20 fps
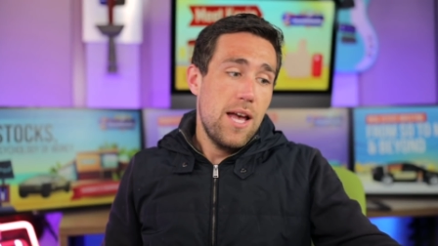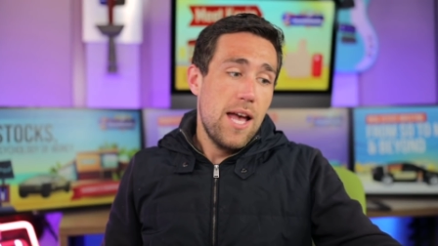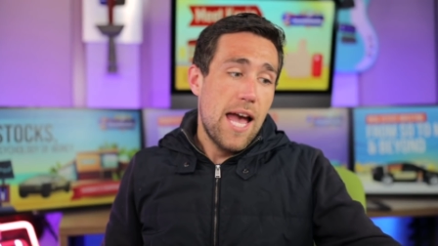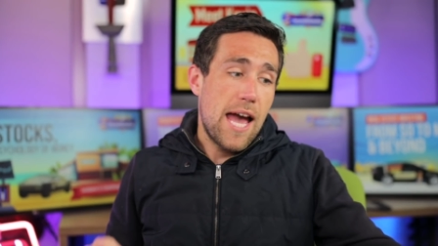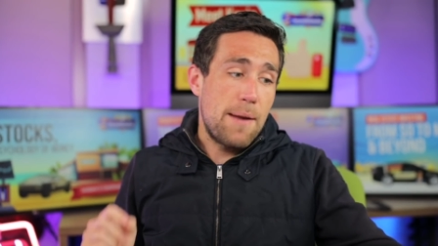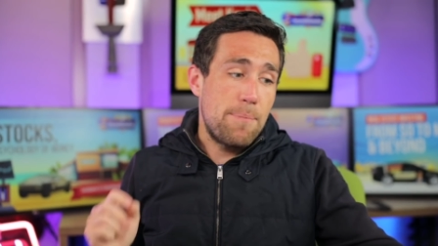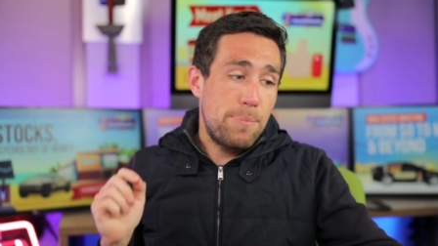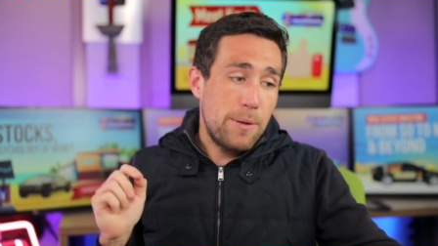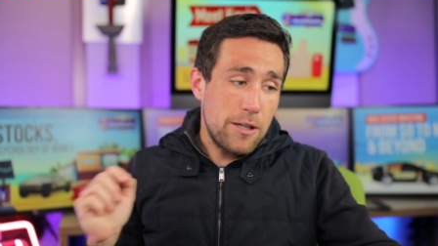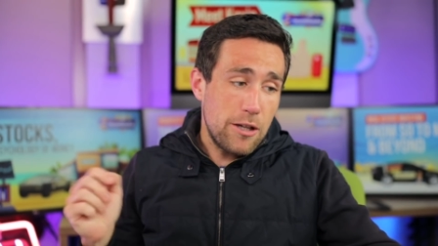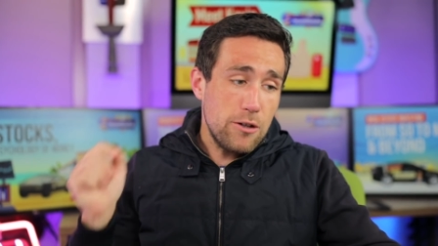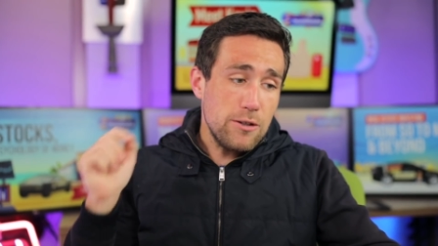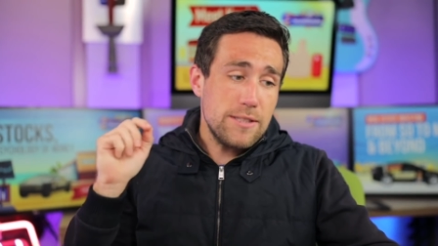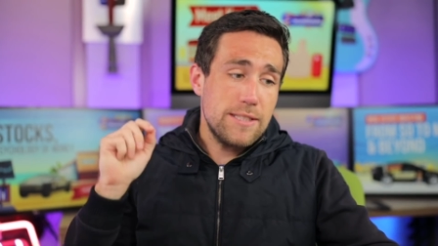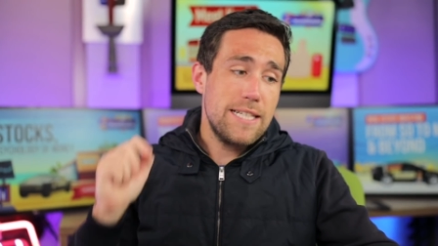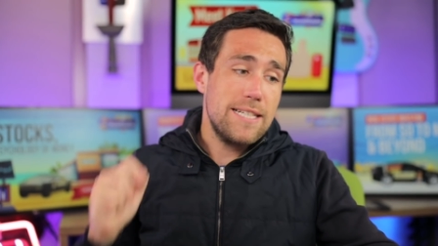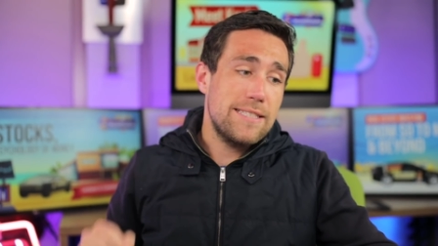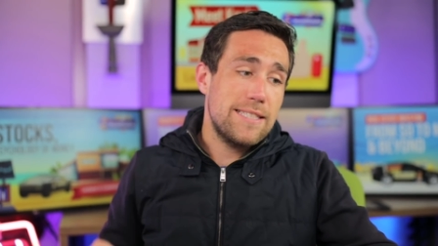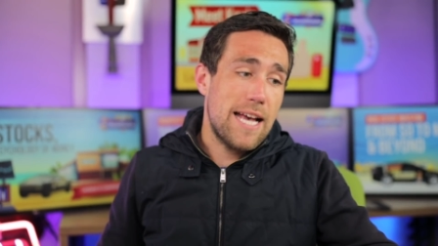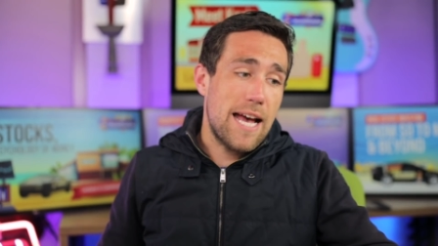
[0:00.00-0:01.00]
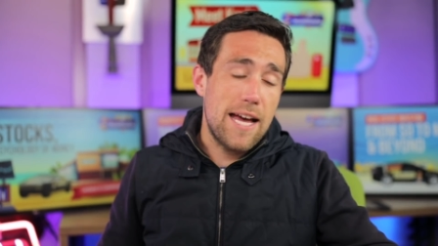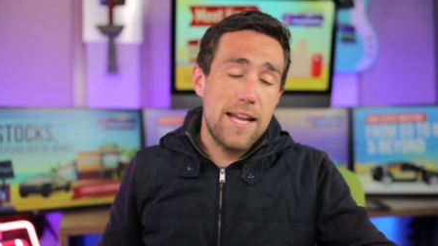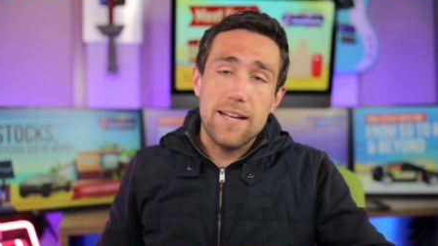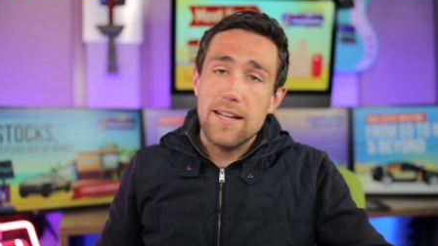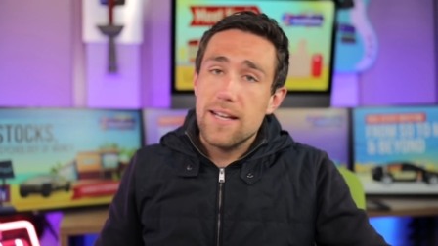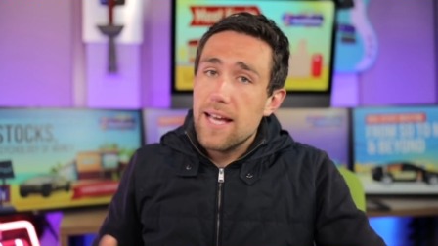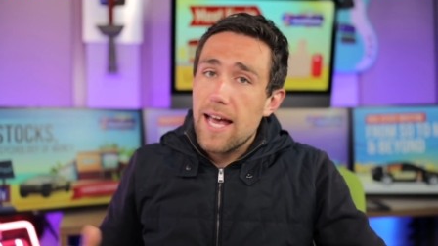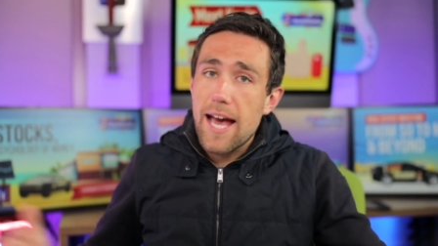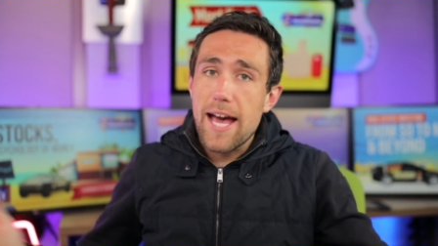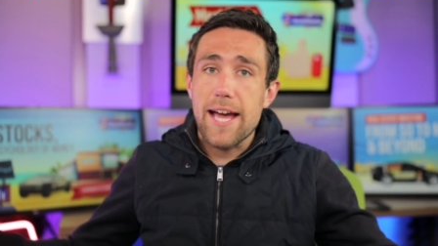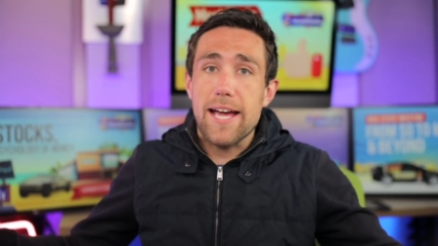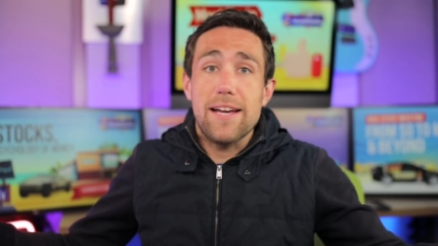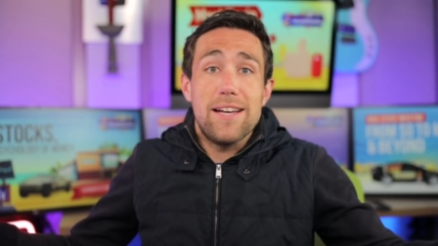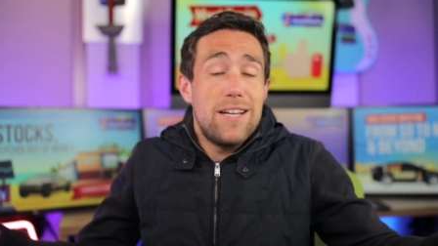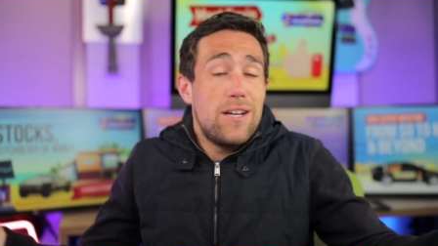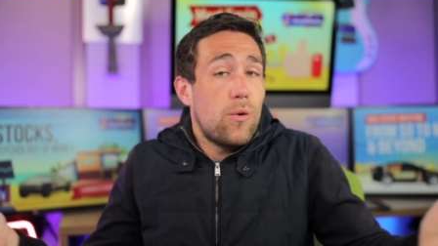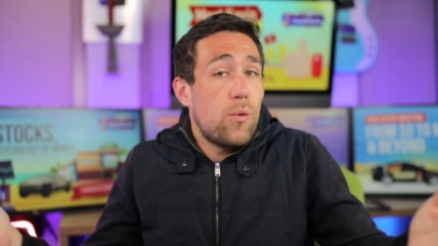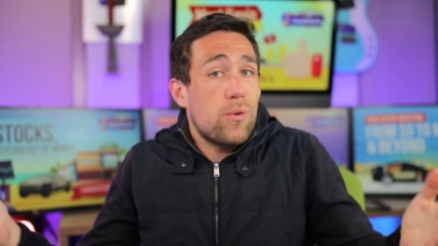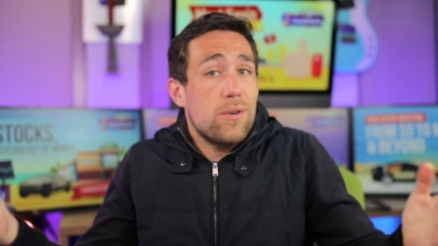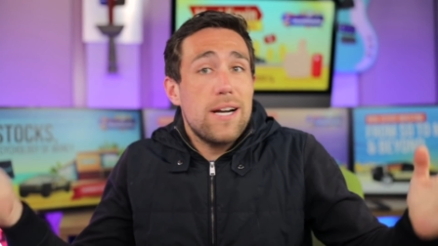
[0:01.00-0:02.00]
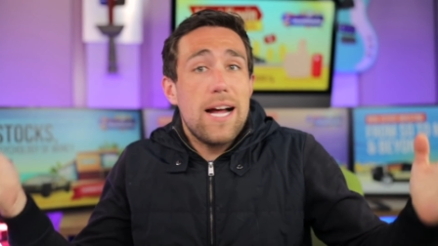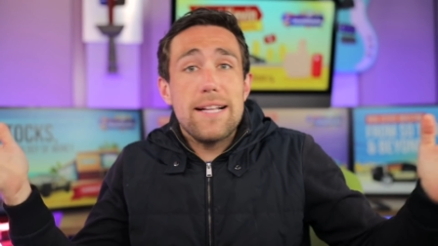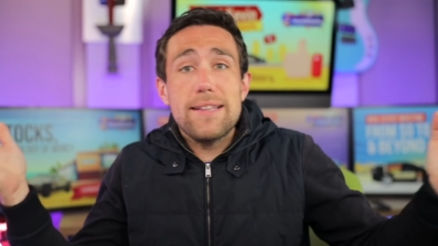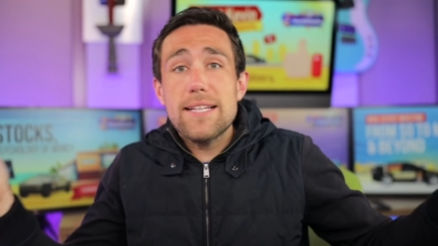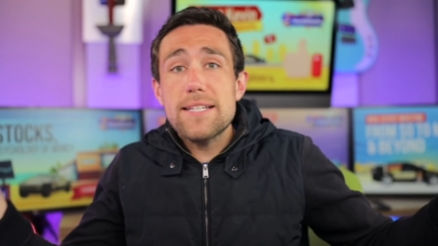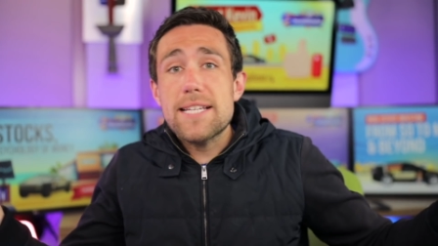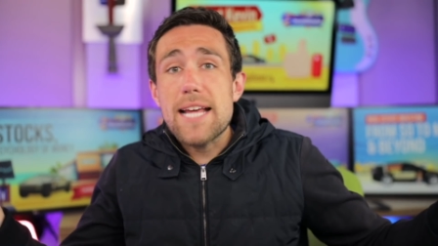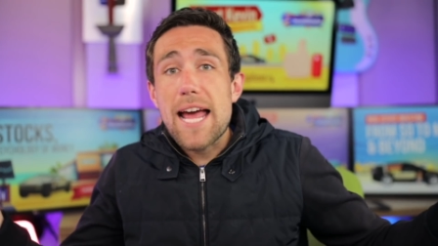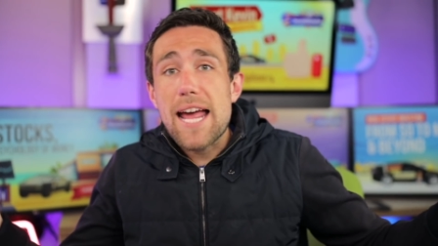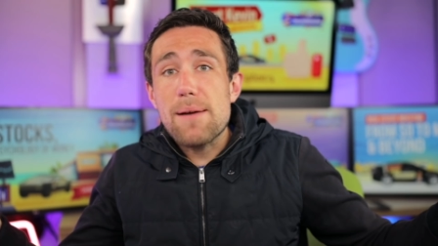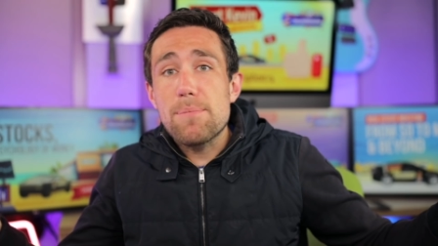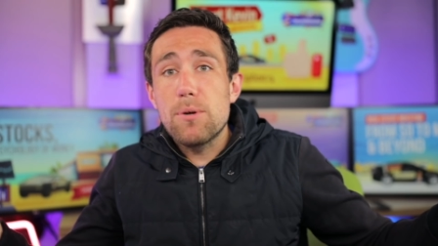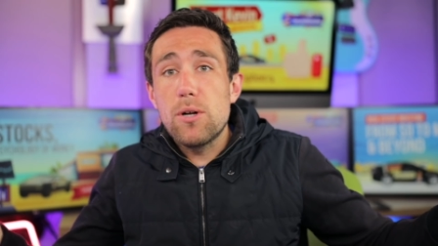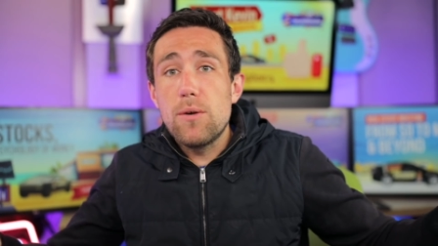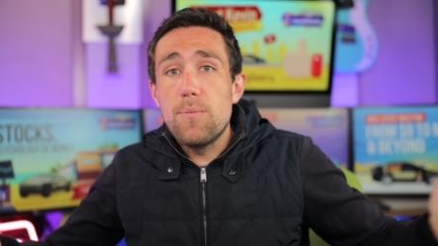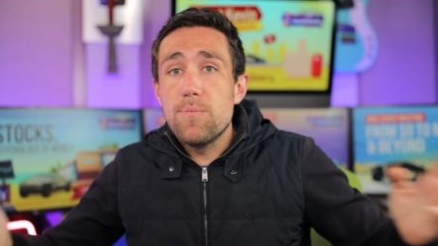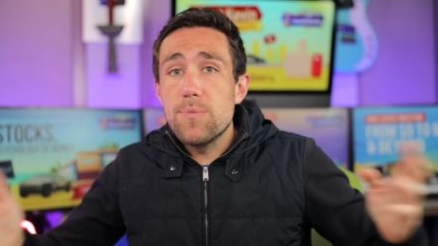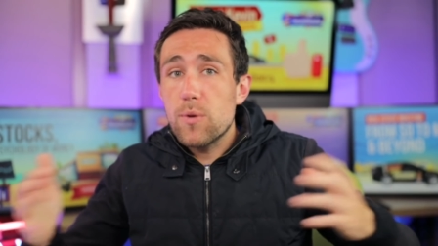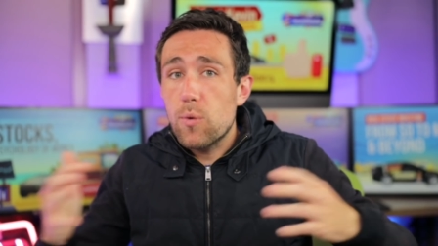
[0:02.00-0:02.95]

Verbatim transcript: And Pelosi said, hey, we're at the table.